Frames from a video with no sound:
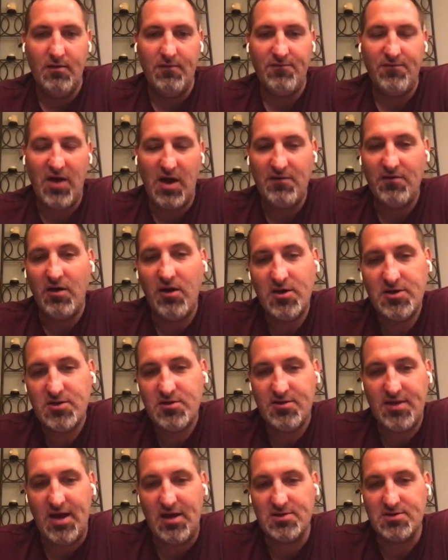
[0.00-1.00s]

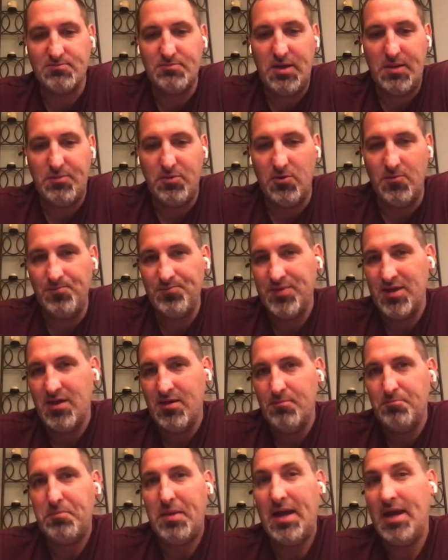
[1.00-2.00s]
500,000 people
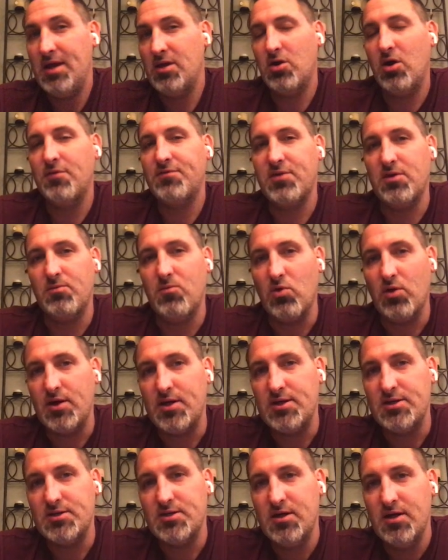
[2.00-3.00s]
paid off their
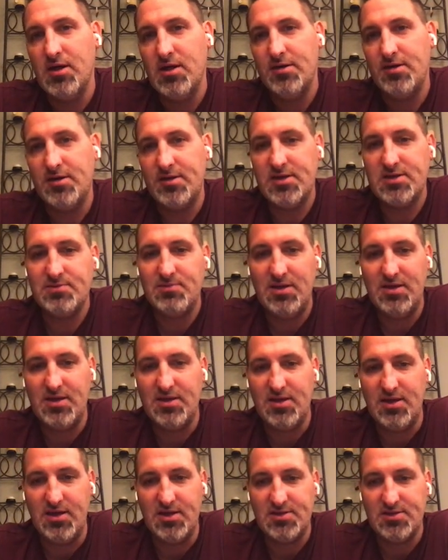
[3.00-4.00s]
mortgage. That doesn't mean
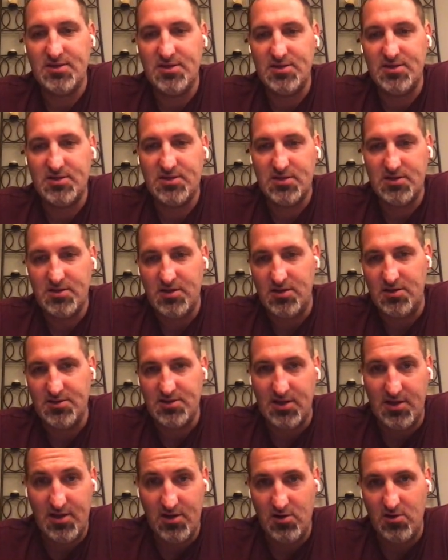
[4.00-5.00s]
that they necessarily just
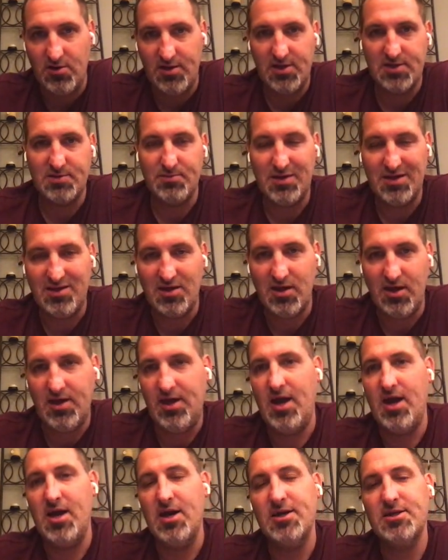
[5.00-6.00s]
said, "Here, oh, here's a big thing of
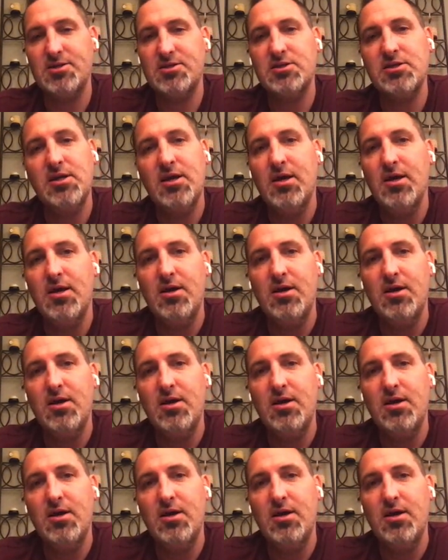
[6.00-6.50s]
cash."